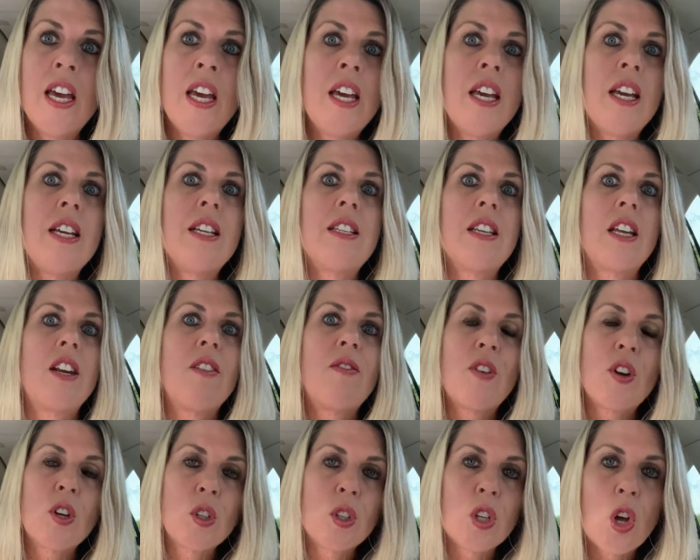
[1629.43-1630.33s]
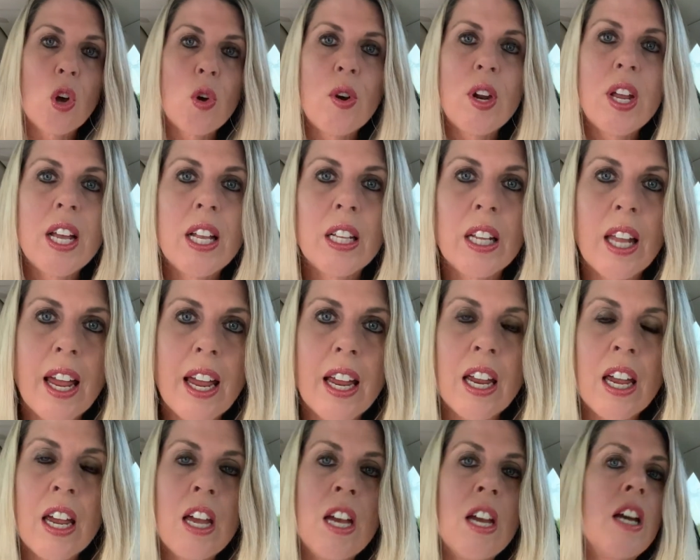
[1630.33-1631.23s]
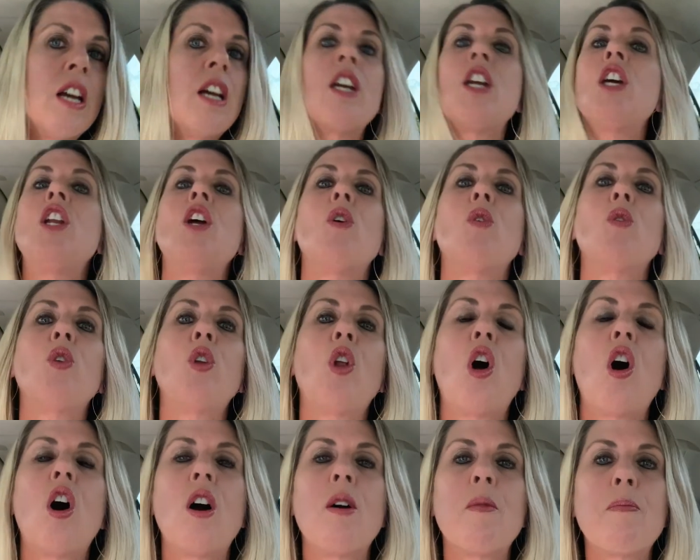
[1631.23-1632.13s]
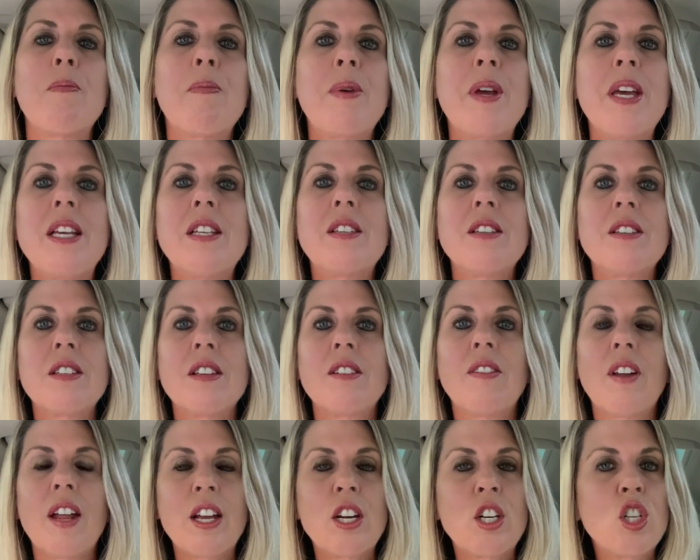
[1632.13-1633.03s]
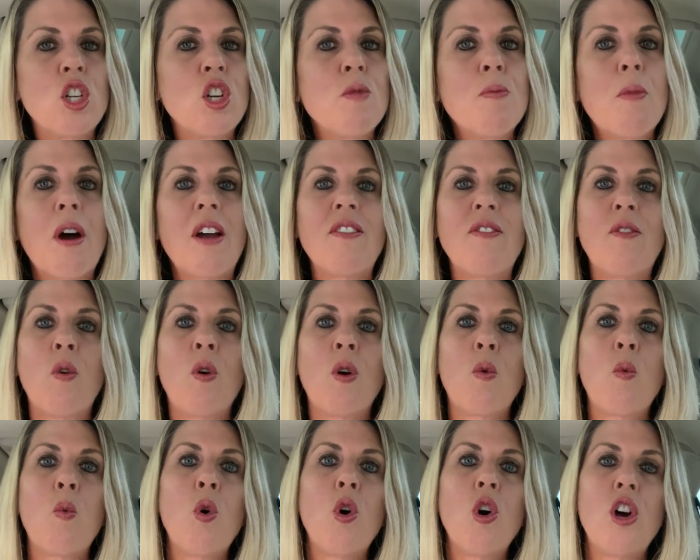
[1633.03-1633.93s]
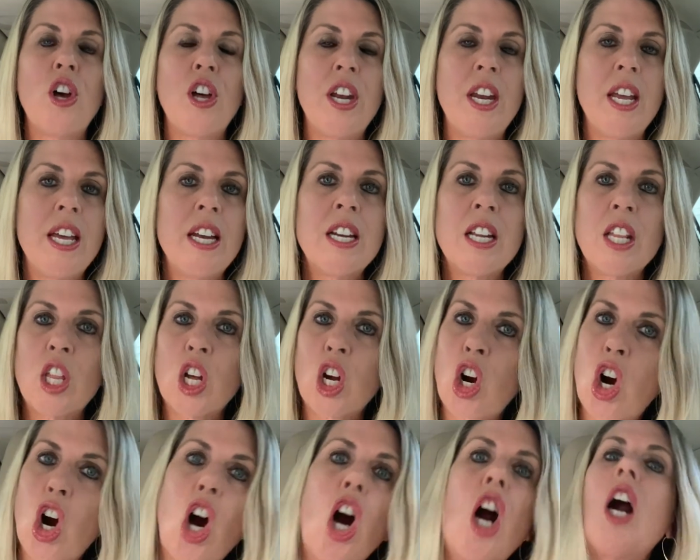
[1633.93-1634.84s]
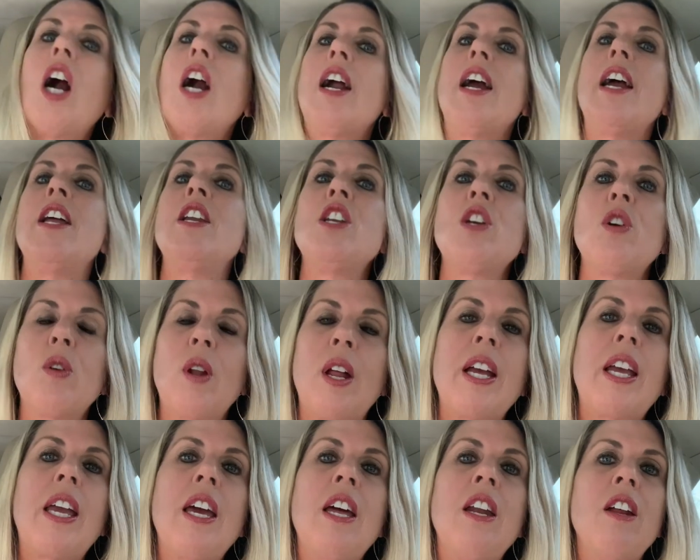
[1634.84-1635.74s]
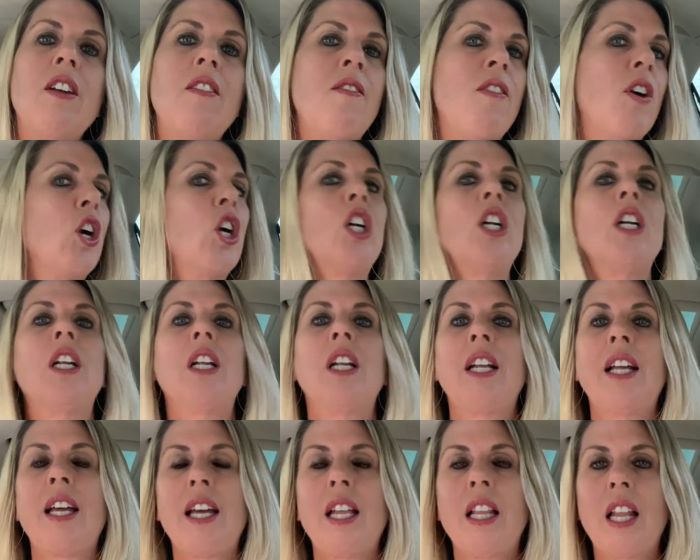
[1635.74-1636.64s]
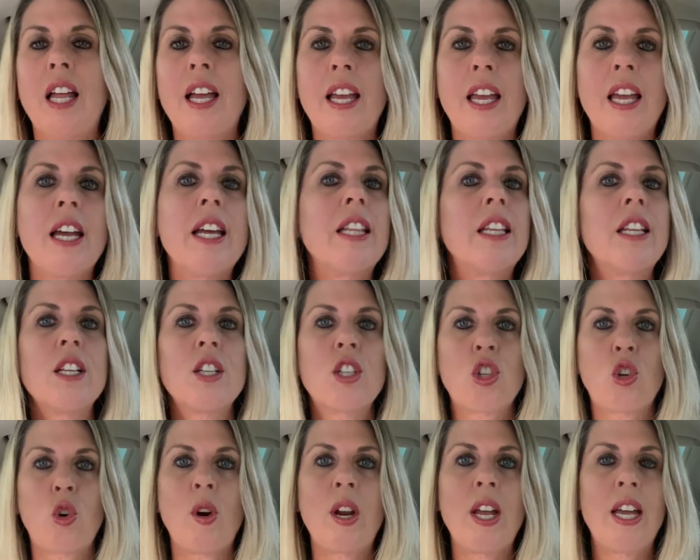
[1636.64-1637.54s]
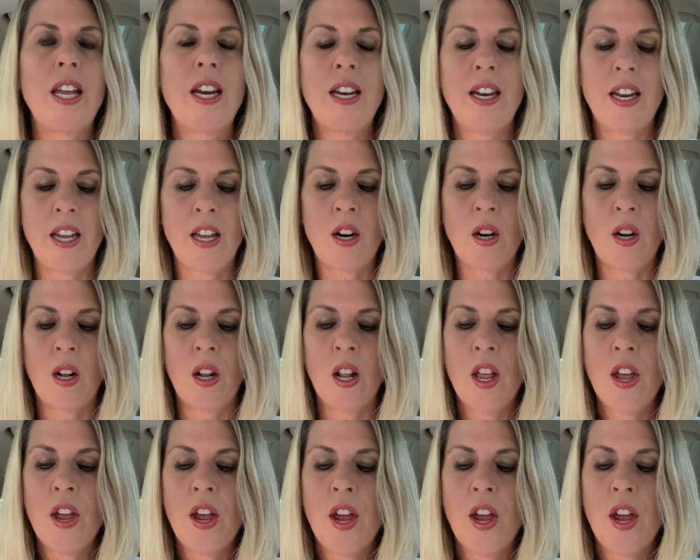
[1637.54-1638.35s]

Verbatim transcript: He said if you're loading like you know long pieces of like two by four wood into the car and you like inadvertently like hit the screen it'll